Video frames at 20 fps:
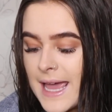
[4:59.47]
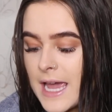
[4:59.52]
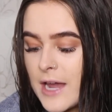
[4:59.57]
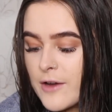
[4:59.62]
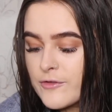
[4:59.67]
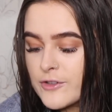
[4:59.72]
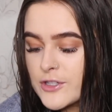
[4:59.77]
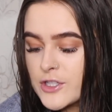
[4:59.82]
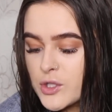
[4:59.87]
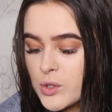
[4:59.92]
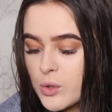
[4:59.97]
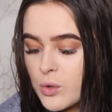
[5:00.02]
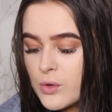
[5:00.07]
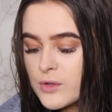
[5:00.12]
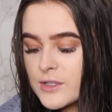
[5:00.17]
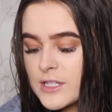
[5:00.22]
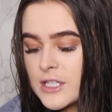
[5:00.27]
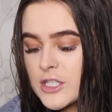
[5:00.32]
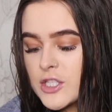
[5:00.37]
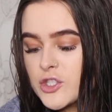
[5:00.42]
It
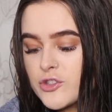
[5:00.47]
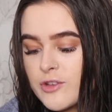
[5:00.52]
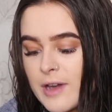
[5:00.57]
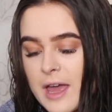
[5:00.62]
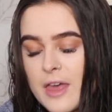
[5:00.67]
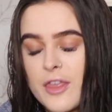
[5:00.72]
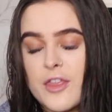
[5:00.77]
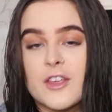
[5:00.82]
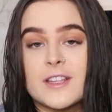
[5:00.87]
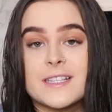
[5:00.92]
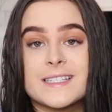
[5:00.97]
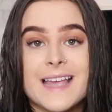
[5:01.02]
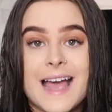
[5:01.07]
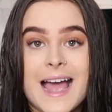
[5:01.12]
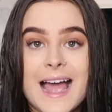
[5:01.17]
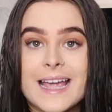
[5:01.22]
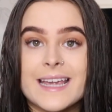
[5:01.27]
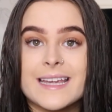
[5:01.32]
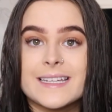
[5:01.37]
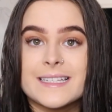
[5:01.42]
restores, strengthens,
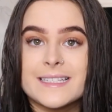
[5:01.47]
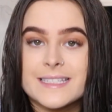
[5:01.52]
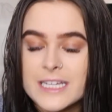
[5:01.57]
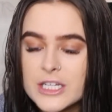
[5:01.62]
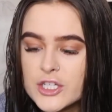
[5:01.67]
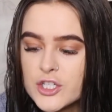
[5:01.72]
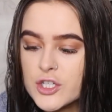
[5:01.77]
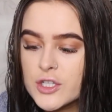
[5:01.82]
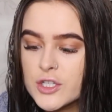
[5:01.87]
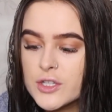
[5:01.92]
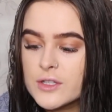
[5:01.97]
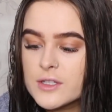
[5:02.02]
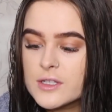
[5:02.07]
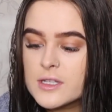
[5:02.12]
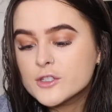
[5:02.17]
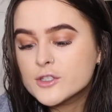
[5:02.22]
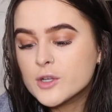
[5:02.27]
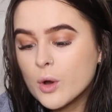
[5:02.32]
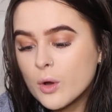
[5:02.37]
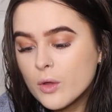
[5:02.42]
and conditions.
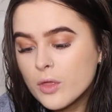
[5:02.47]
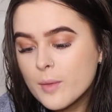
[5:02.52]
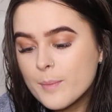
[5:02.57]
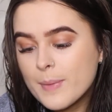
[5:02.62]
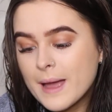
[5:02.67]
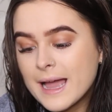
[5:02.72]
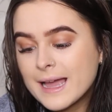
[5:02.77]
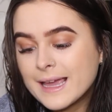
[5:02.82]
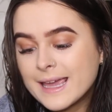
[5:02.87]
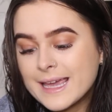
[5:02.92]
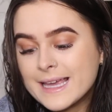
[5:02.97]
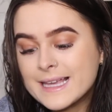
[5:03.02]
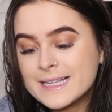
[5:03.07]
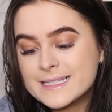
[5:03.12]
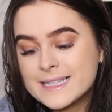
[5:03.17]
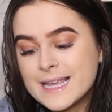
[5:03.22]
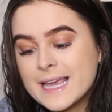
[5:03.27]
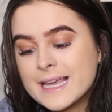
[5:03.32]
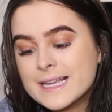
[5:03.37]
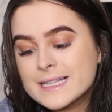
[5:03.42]
So on the back, it
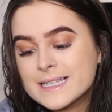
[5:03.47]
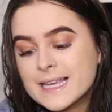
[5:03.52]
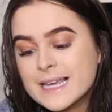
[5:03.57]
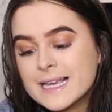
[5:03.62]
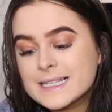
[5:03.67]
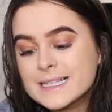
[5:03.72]
says